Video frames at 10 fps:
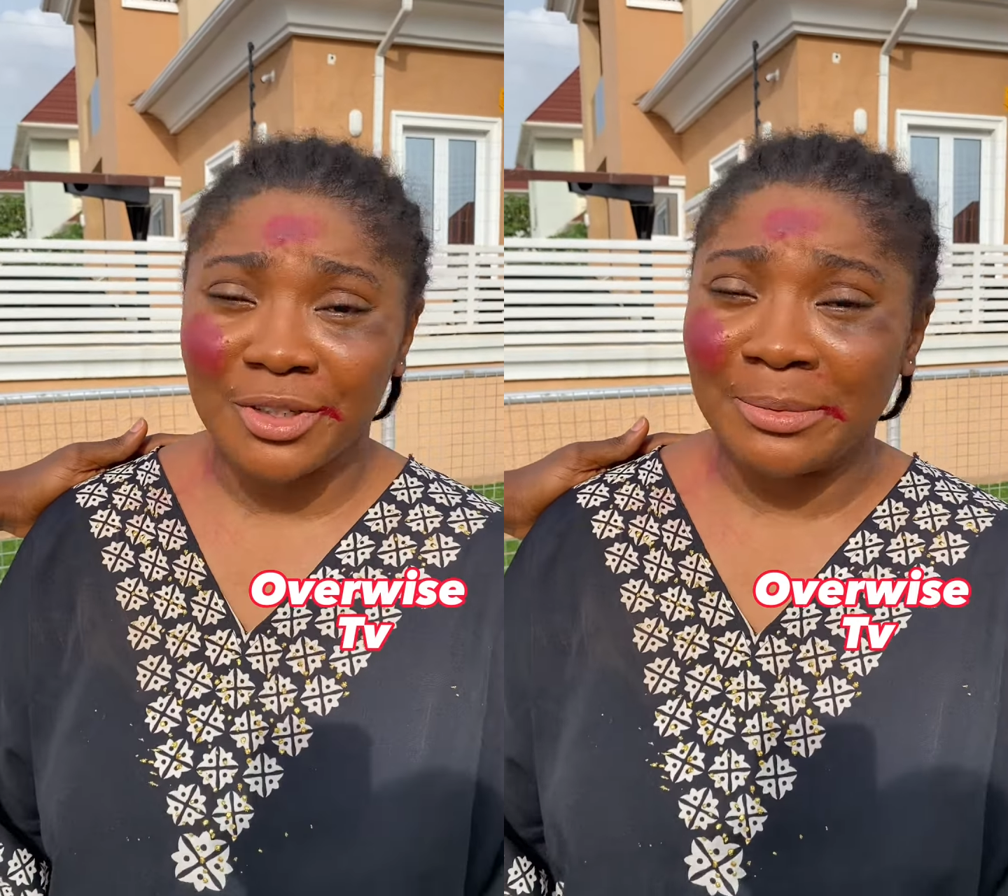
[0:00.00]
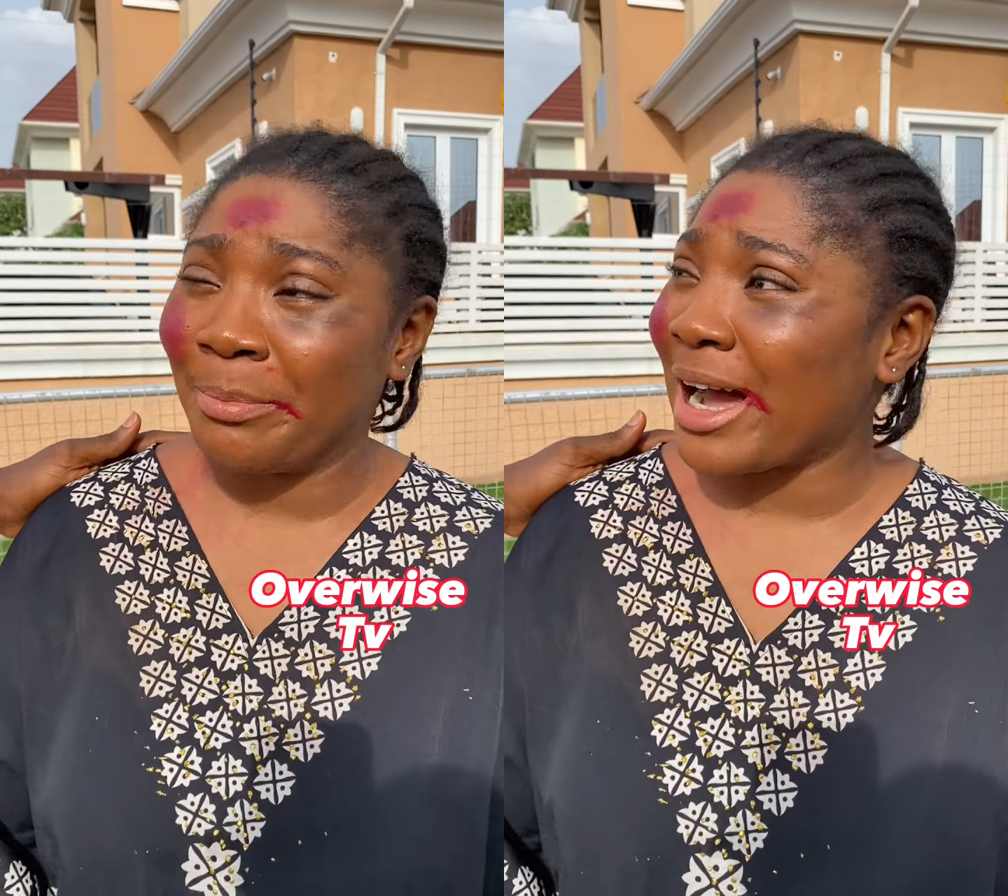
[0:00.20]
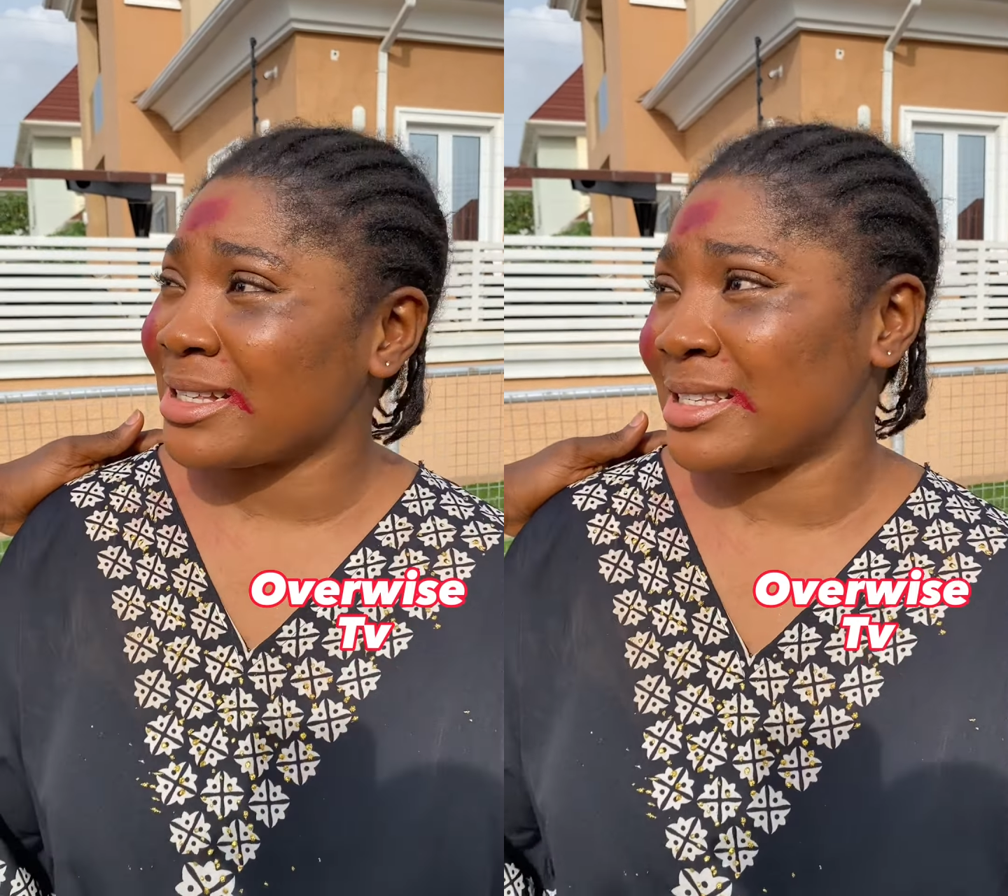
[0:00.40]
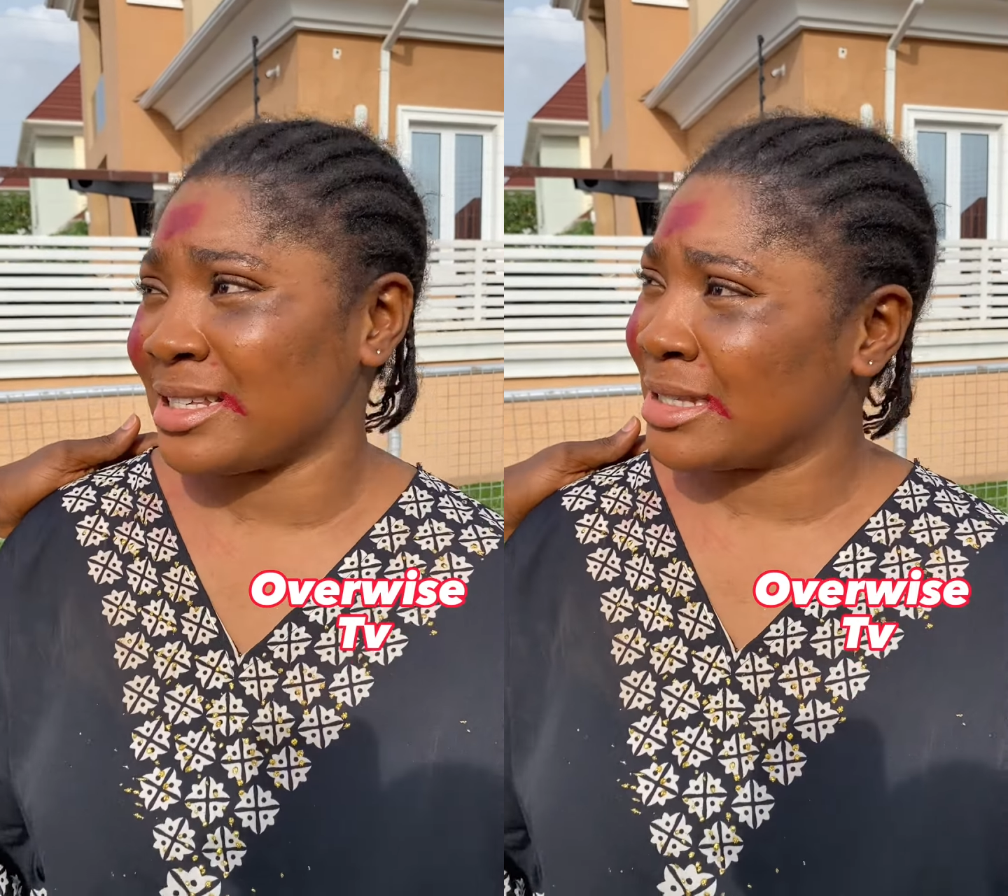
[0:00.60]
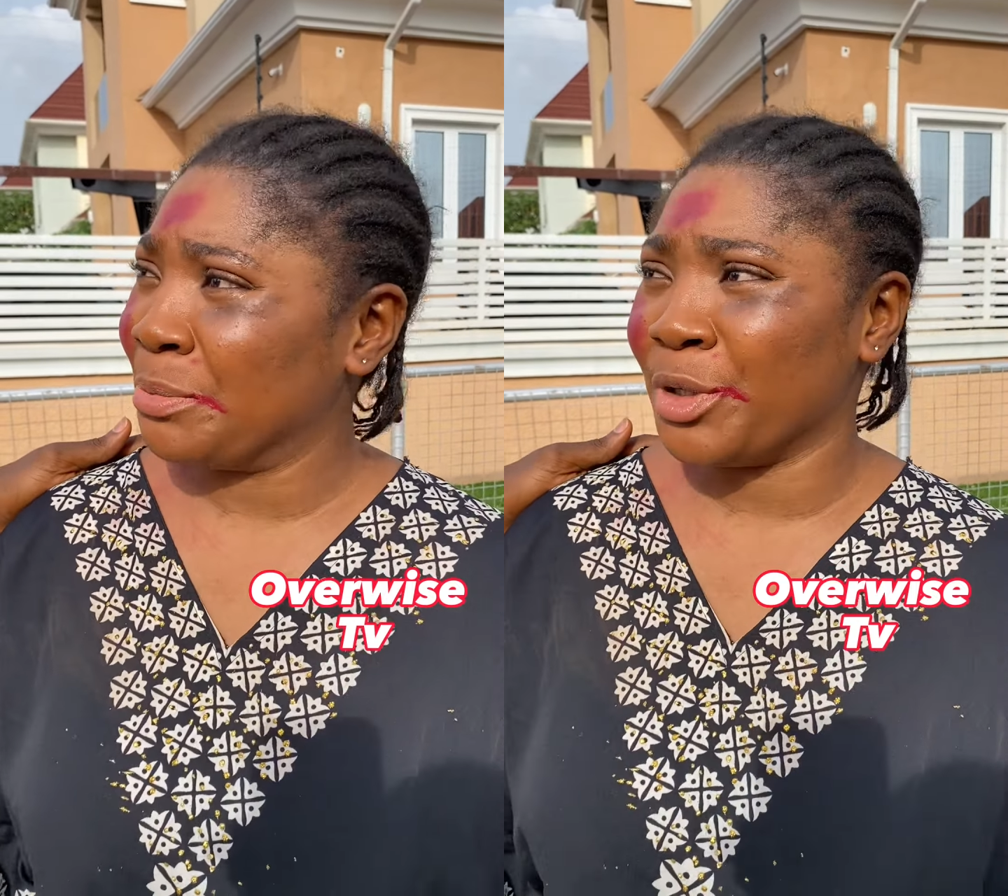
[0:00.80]
for the past
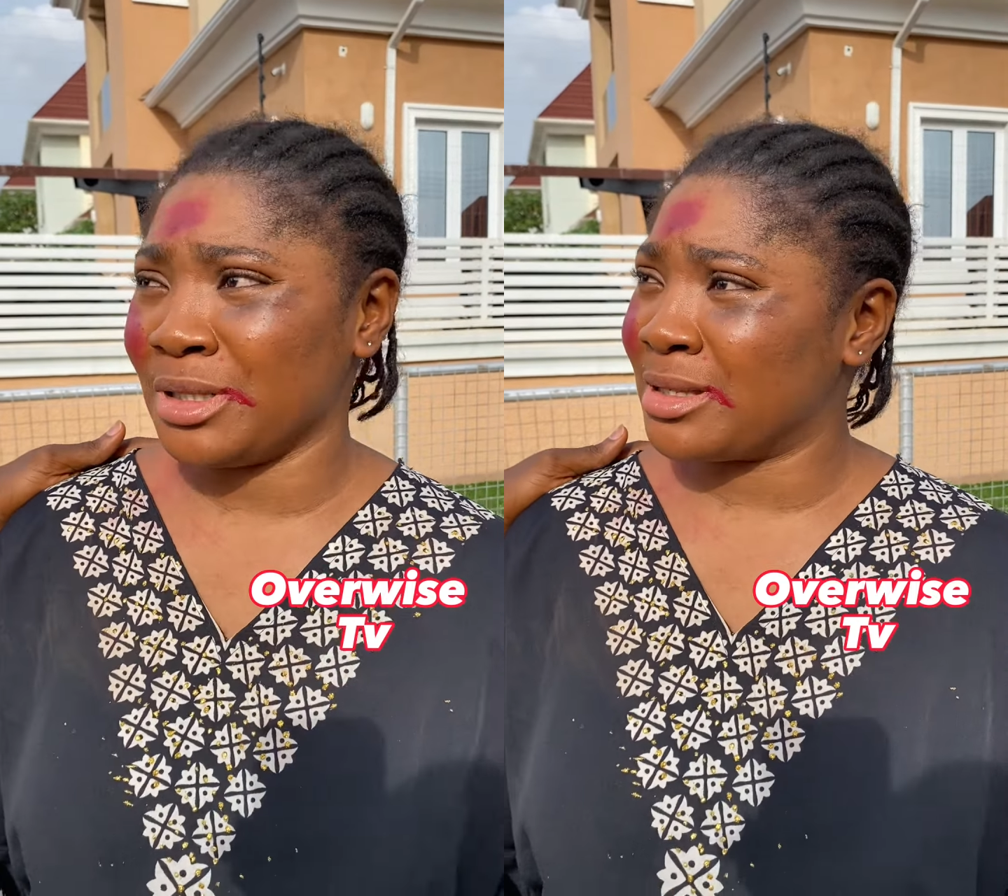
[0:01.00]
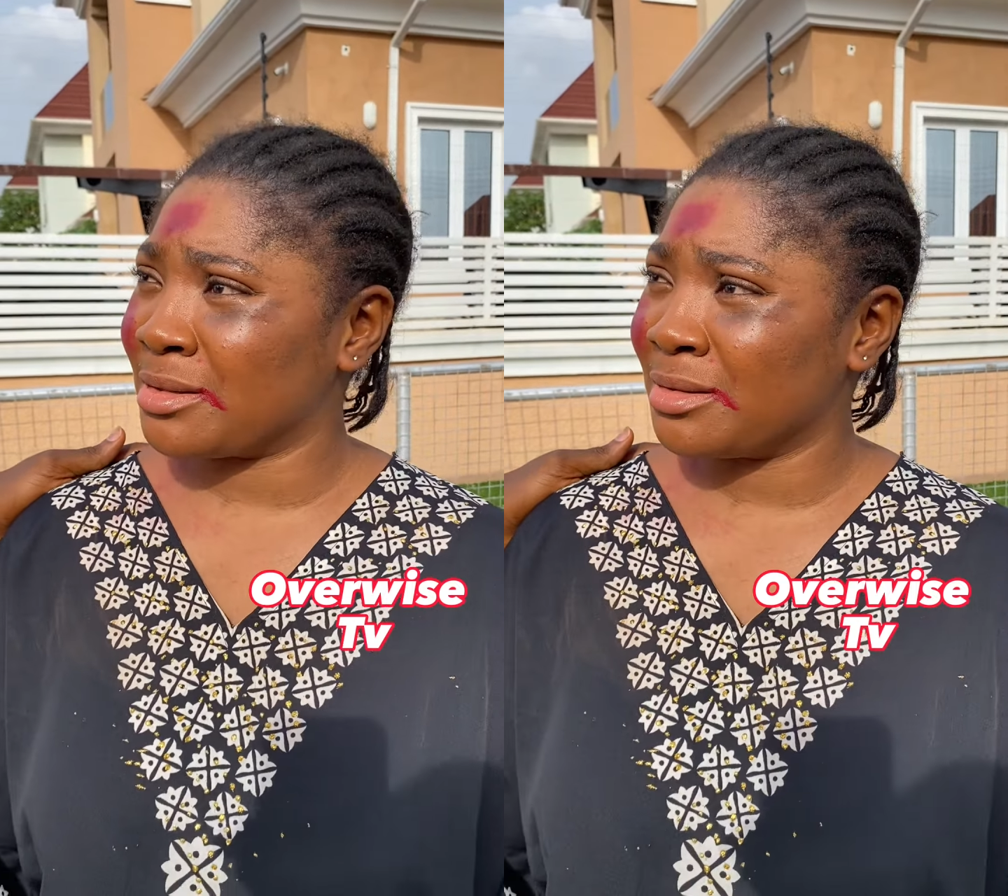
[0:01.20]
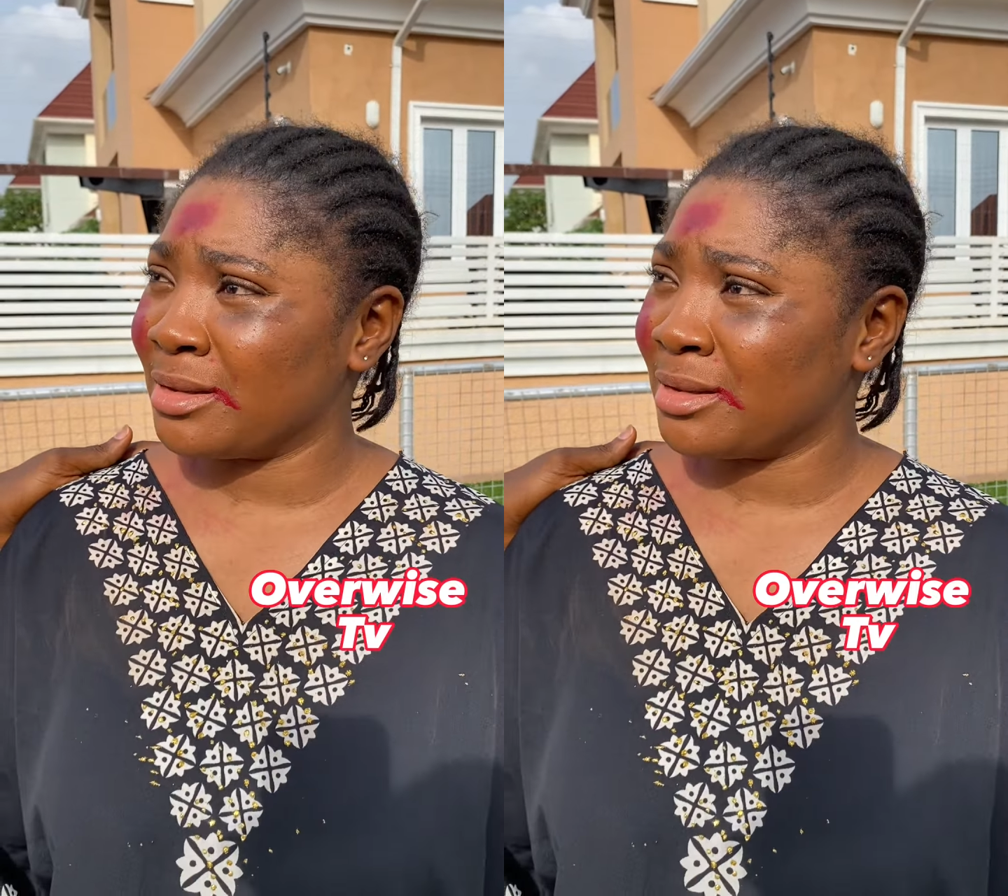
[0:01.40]
6 months.